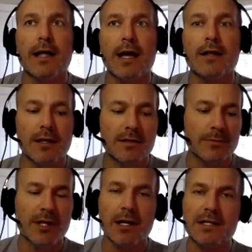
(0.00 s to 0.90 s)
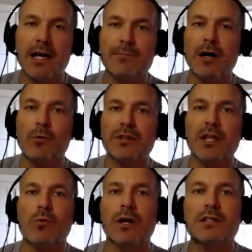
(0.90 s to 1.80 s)
and then somebody to type out what they
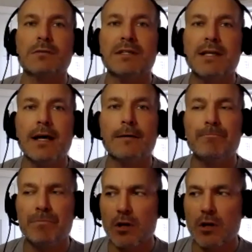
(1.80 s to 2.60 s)
want it to be said.